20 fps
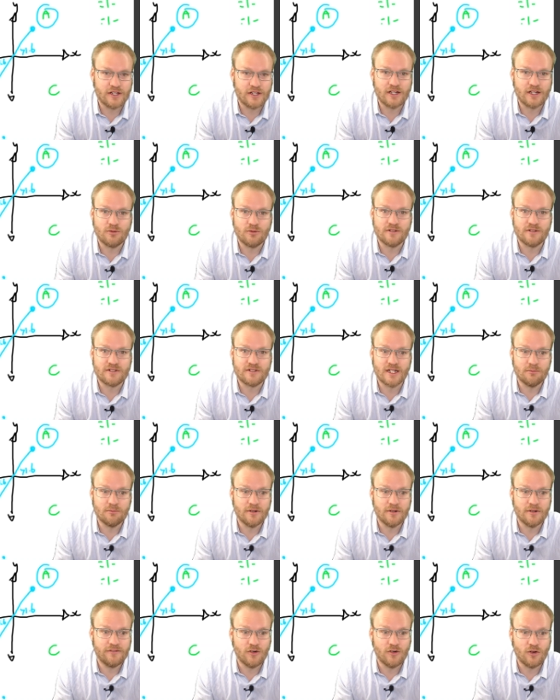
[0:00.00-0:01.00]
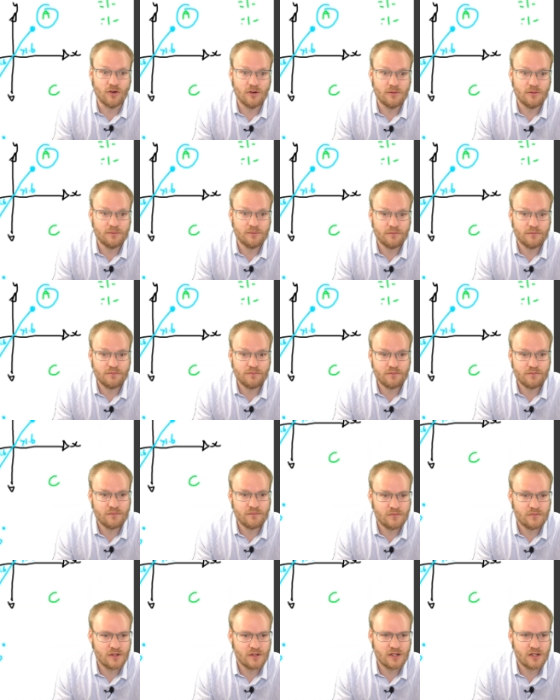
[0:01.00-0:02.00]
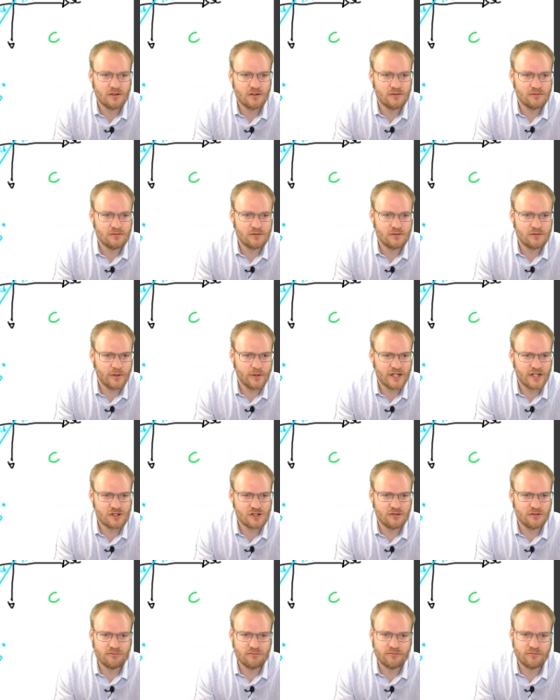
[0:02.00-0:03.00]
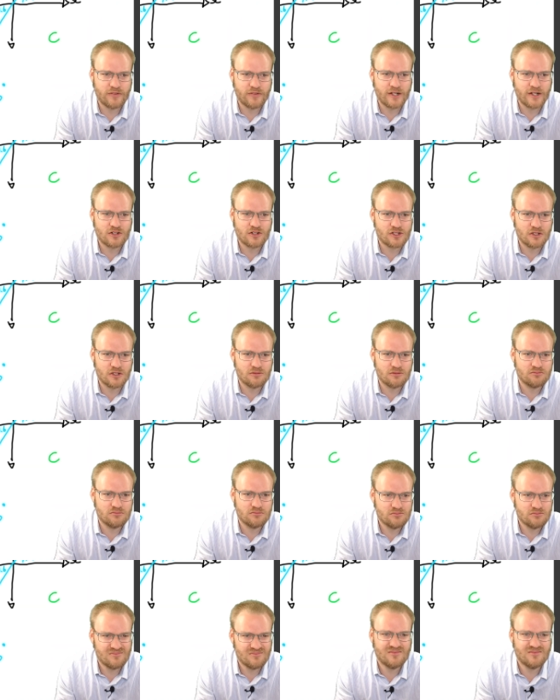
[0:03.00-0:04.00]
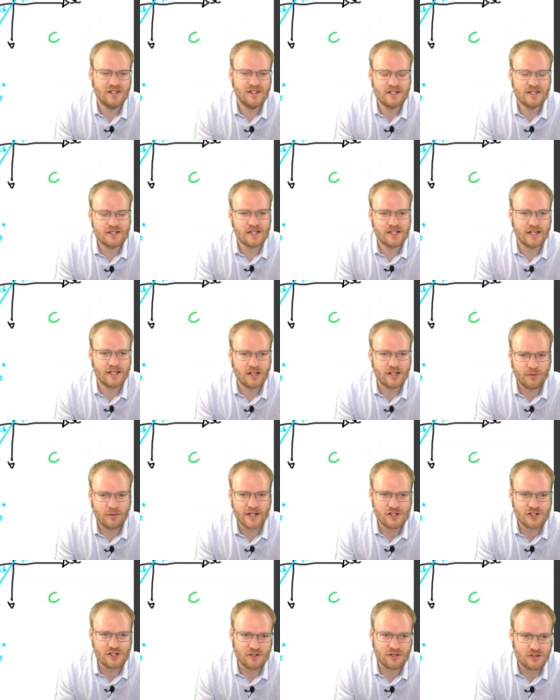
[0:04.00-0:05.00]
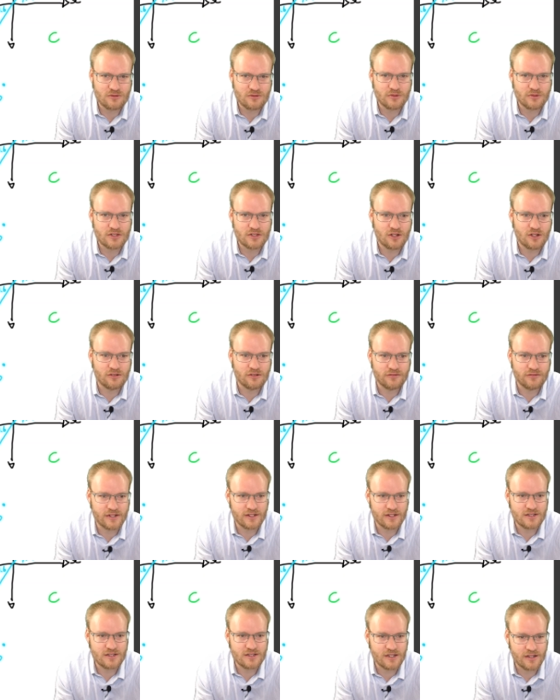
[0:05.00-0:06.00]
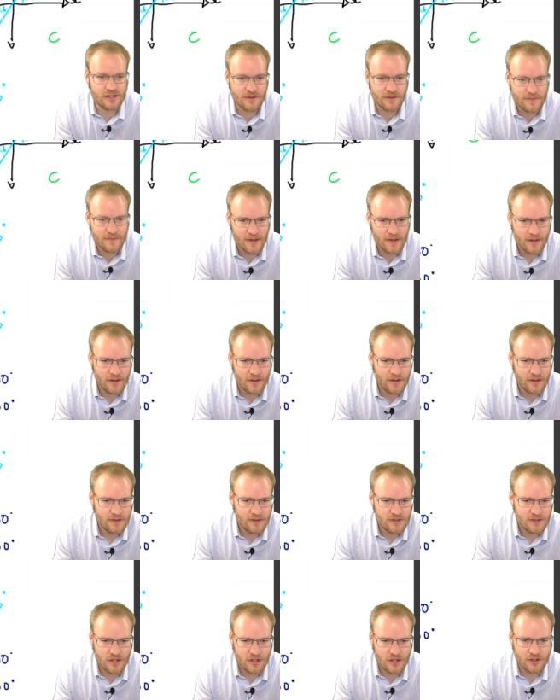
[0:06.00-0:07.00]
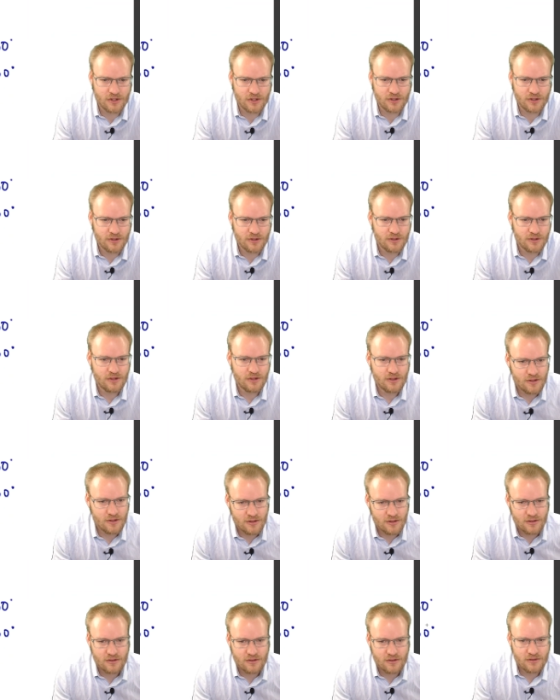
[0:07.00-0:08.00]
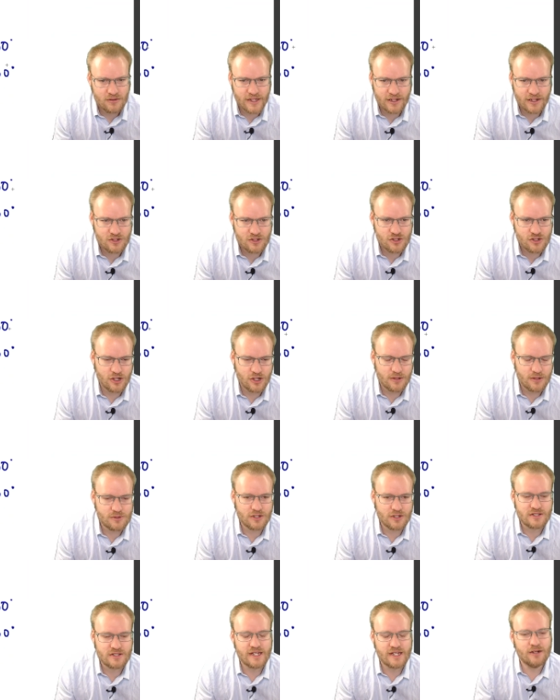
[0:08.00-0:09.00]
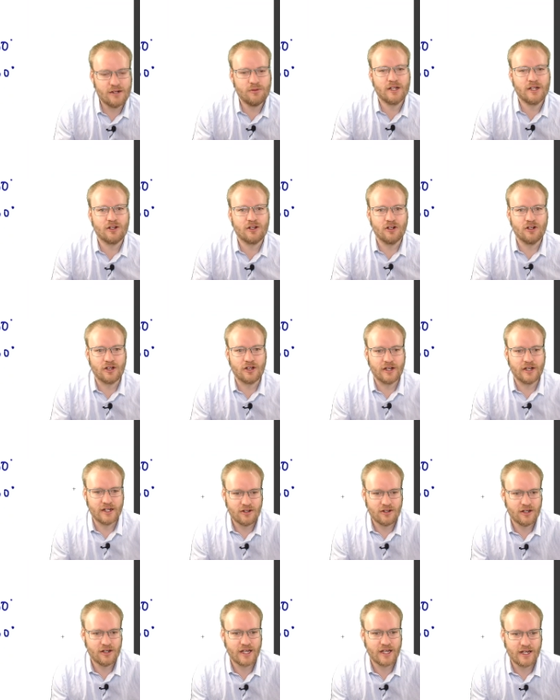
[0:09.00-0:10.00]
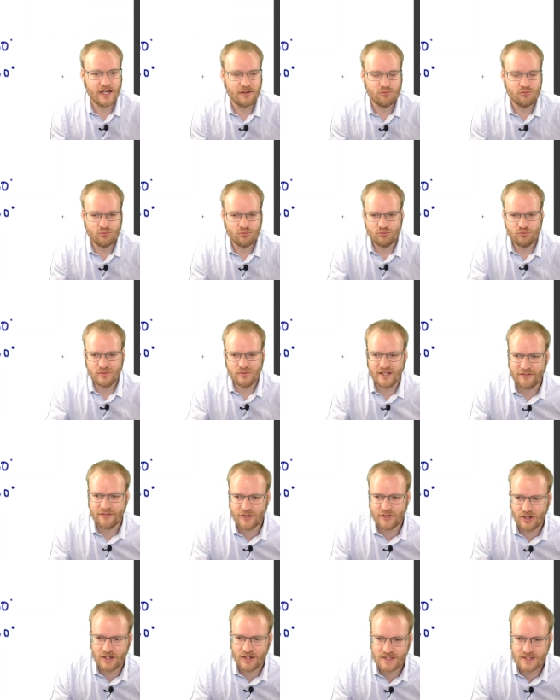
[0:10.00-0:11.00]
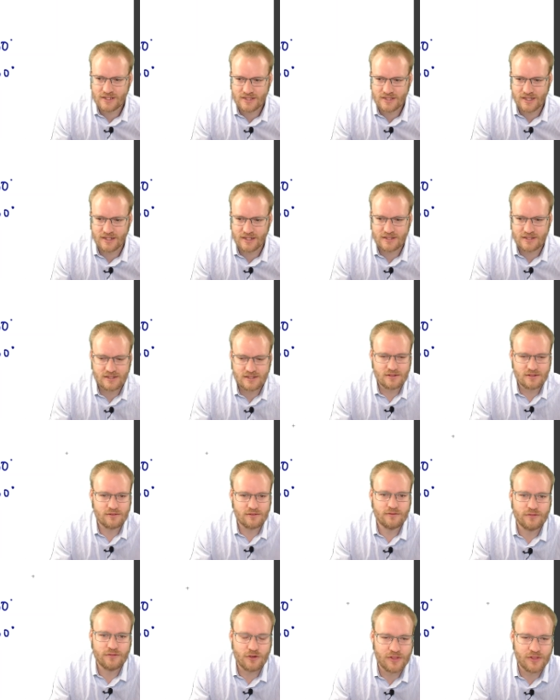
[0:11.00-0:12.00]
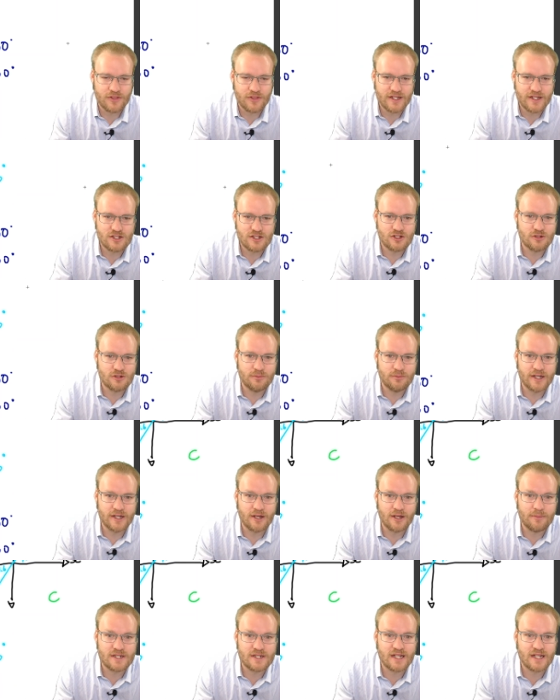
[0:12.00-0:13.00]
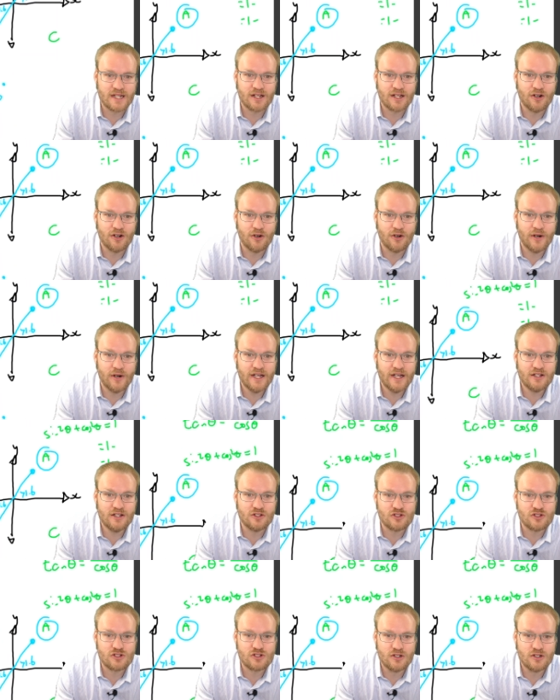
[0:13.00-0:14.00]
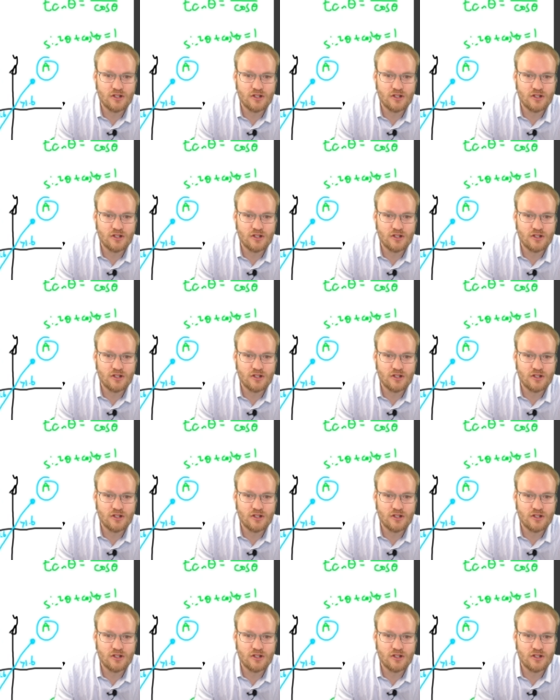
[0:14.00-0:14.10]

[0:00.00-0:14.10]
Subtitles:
that we've seen before. Equation, function, I'd say equation because we're solving it here. So there are two options. Then we could look at, okay, if it asks us for theta to be in a particular range,